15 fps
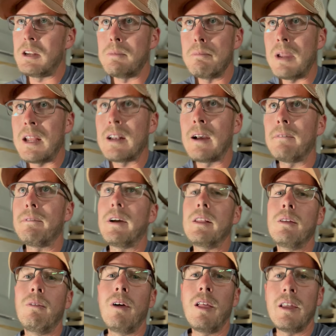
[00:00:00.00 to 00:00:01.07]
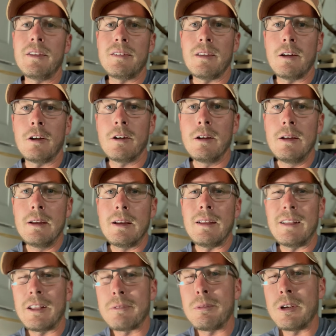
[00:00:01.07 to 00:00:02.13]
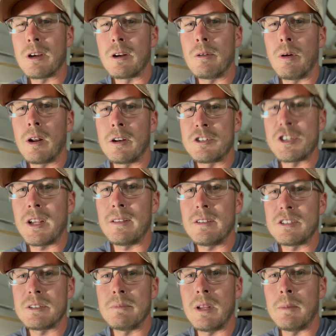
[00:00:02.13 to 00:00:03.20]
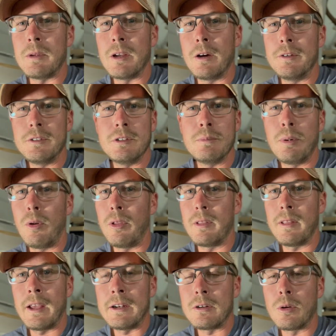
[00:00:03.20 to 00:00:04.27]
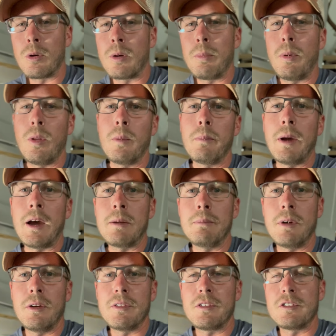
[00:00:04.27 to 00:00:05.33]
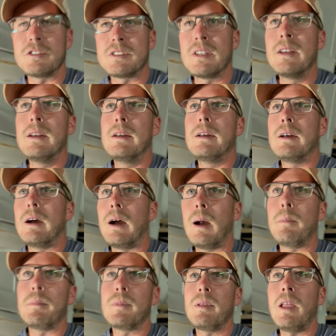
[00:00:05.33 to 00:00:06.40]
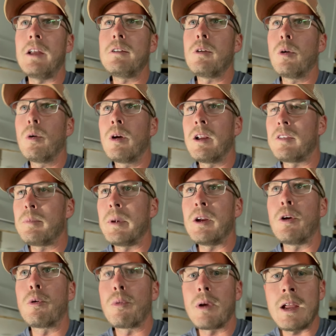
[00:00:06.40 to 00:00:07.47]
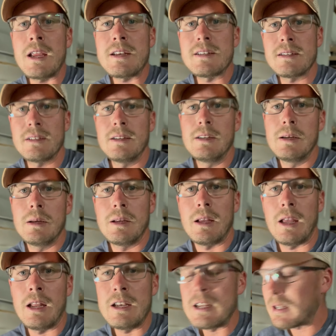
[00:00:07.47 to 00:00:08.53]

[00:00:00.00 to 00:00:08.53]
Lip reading: you may not find the walleyes there, and that's when you're going to want to transition maybe out to pulling lead core or pulling bottom bouncers. Lead core has been great. Any